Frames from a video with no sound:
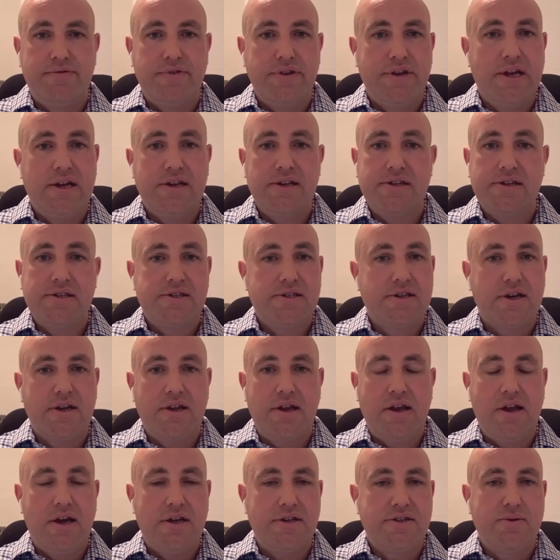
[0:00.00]
Fidelity's got
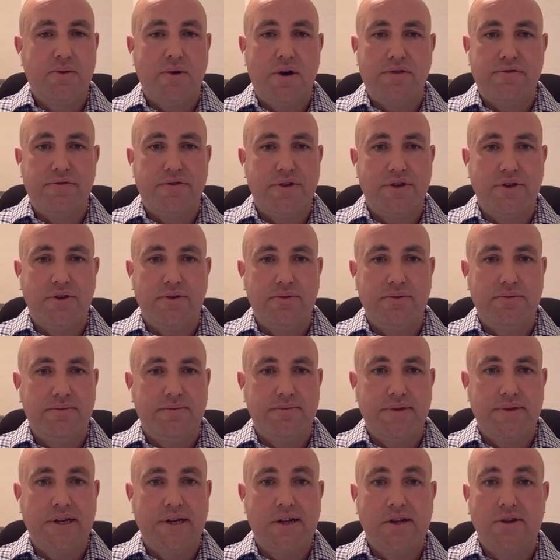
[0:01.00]
a lot to offer you,
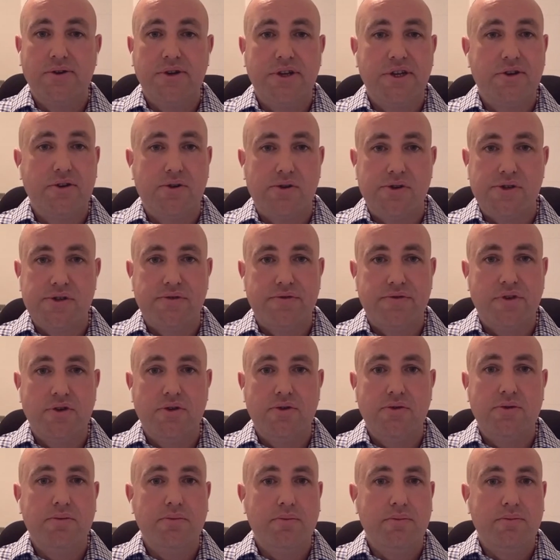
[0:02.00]
including those of
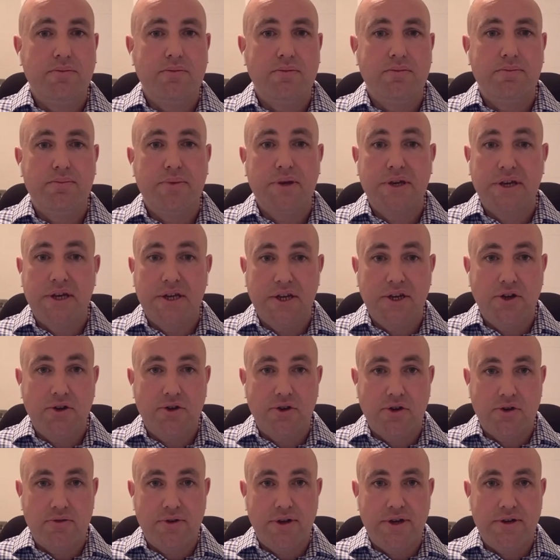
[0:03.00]
you beginning your
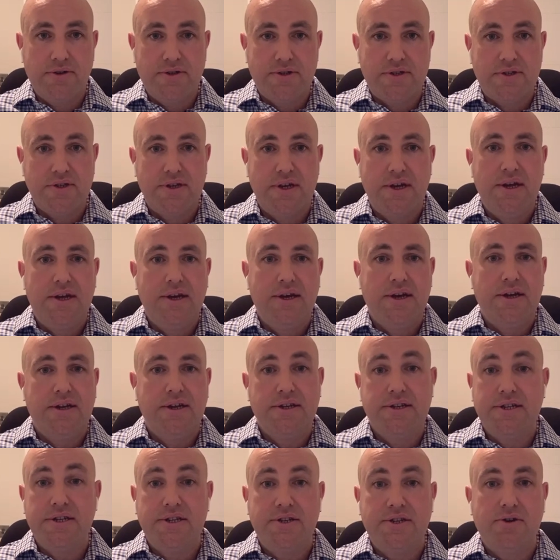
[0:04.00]
careers and
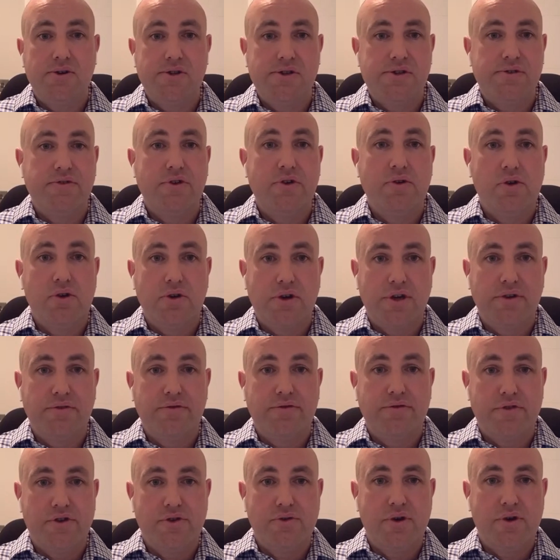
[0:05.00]
indeed those of you looking
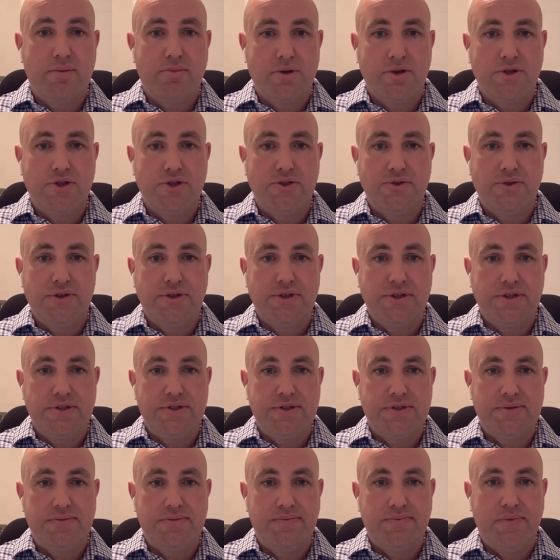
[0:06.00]
for new
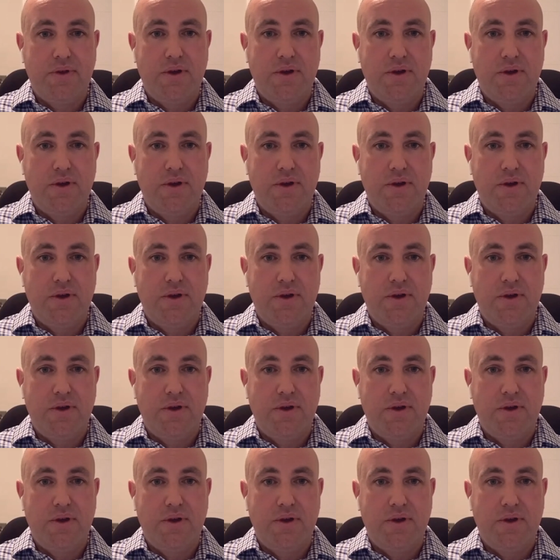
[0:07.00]
opportunities.